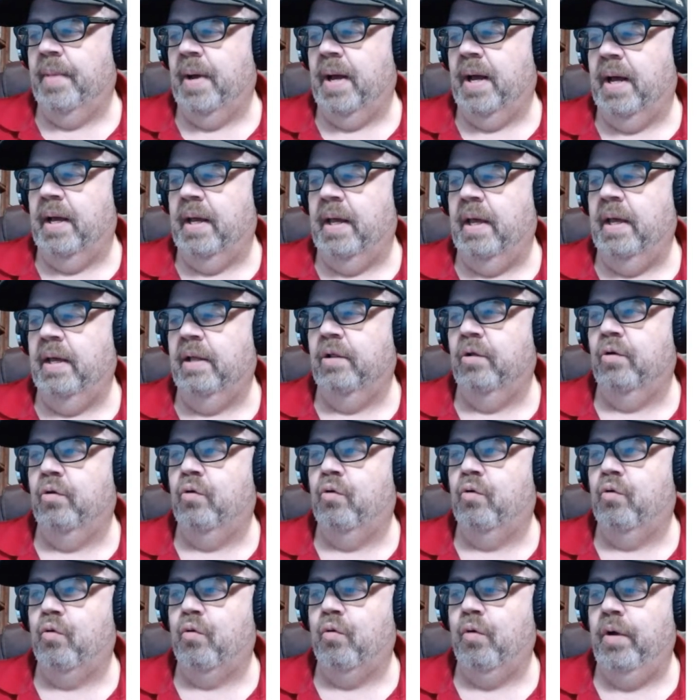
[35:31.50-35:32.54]
I hit
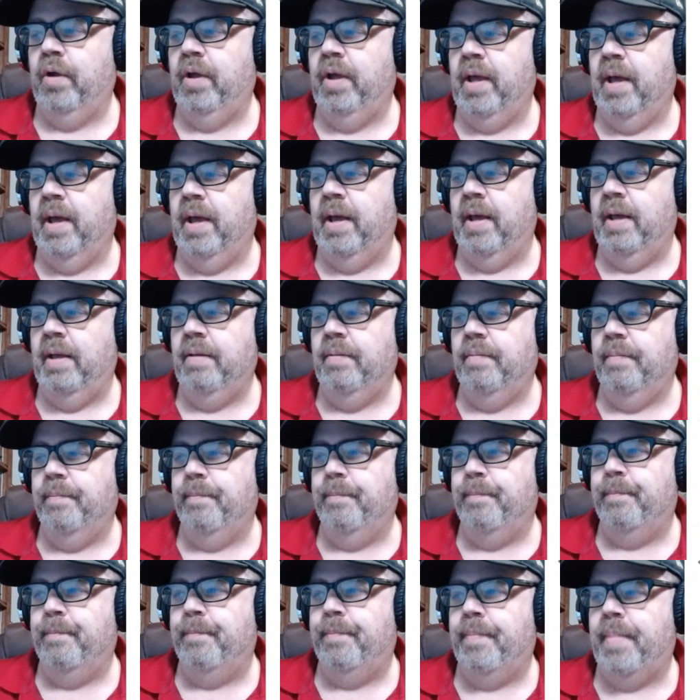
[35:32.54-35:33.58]
create
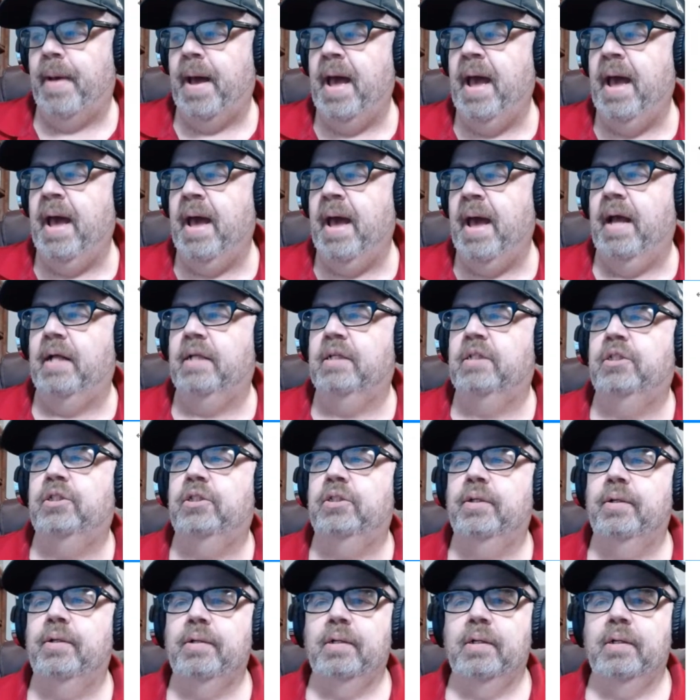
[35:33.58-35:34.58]
batch.